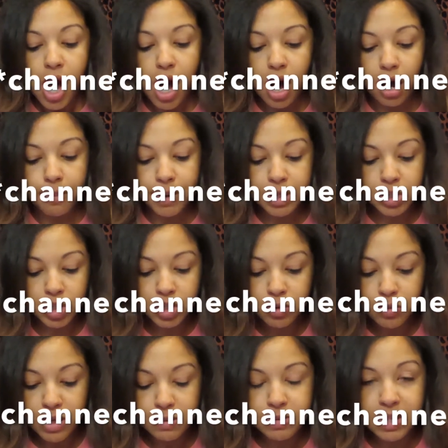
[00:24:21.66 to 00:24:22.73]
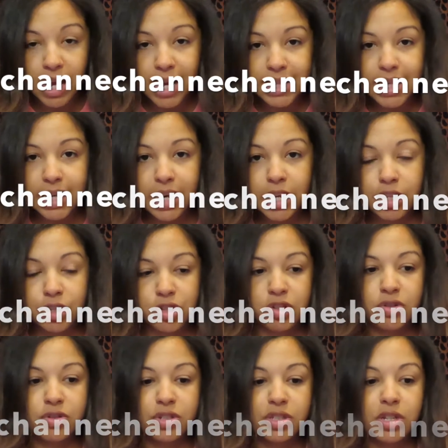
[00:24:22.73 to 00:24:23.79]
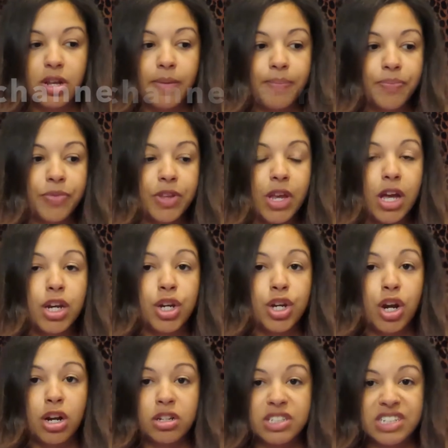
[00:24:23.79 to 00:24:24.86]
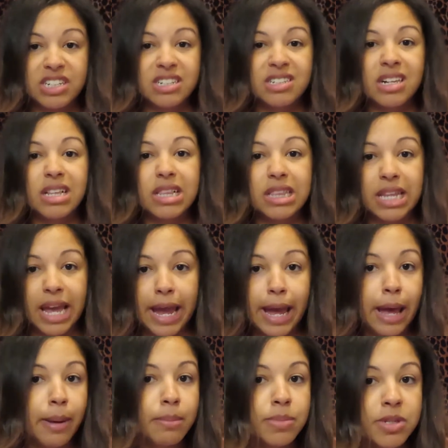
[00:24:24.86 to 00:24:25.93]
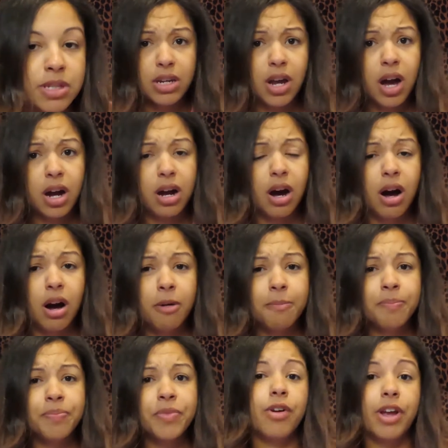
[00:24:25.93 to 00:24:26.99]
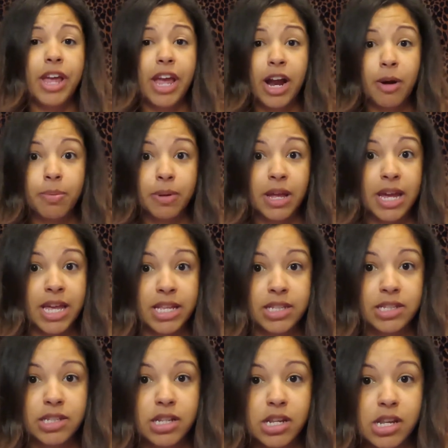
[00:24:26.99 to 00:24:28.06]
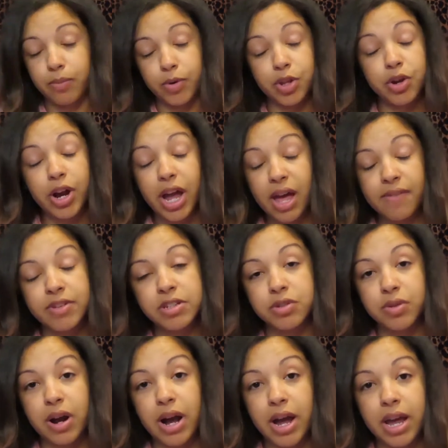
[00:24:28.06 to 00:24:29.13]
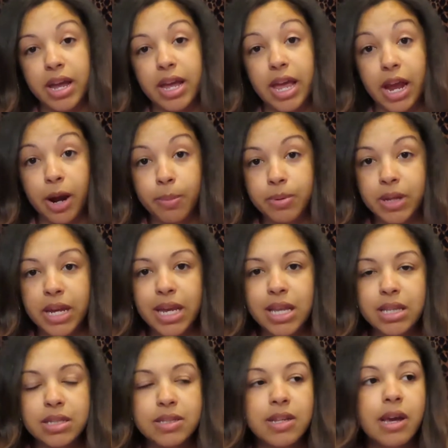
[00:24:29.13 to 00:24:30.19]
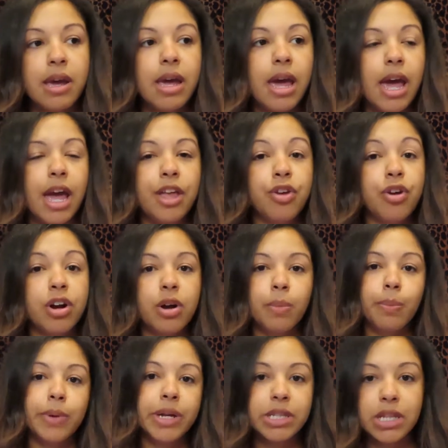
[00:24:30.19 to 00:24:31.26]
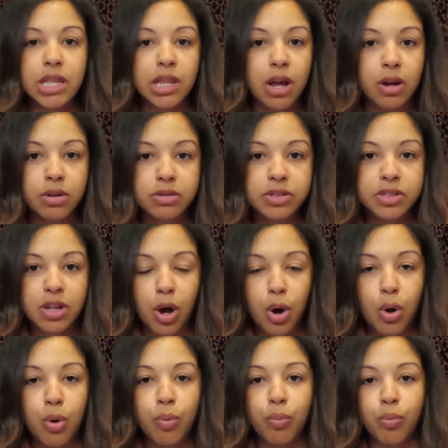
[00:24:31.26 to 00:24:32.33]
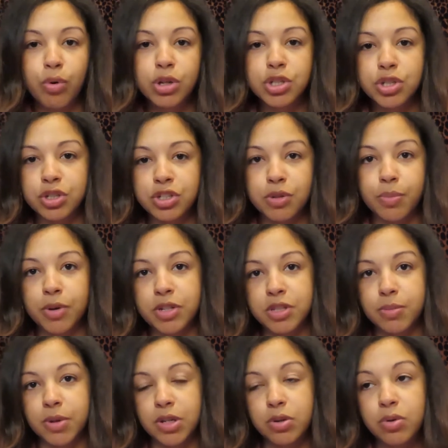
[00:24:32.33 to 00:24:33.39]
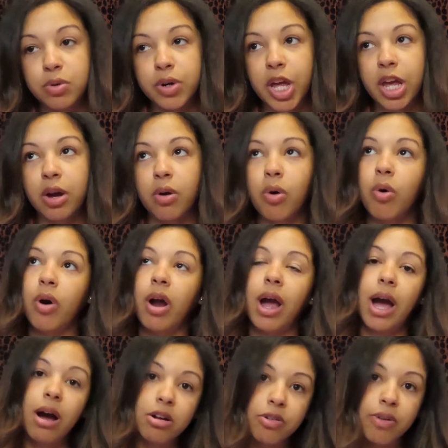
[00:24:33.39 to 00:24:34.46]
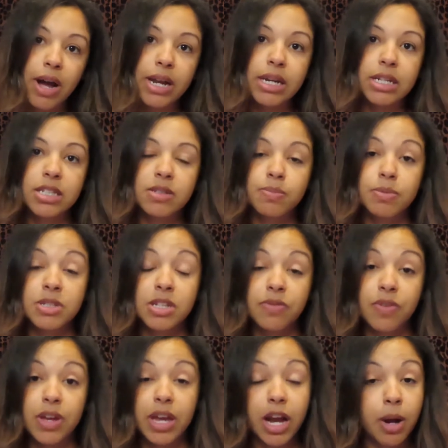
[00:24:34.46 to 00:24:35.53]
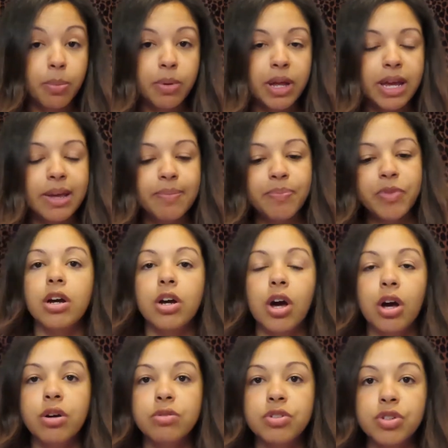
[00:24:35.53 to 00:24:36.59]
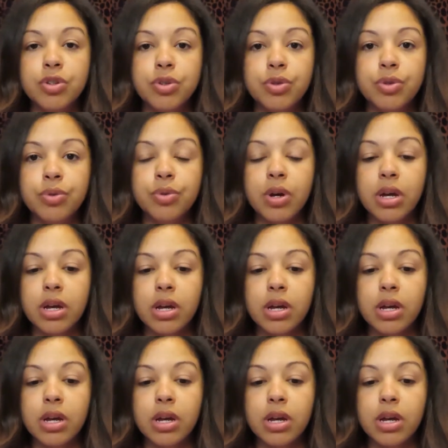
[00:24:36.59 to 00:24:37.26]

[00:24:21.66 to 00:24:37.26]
Another website that I used, nurseslabs.com. Care plans. When you're having to write care plans and you're completely lost on what you're supposed to be doing or how to write that specific care plan, go to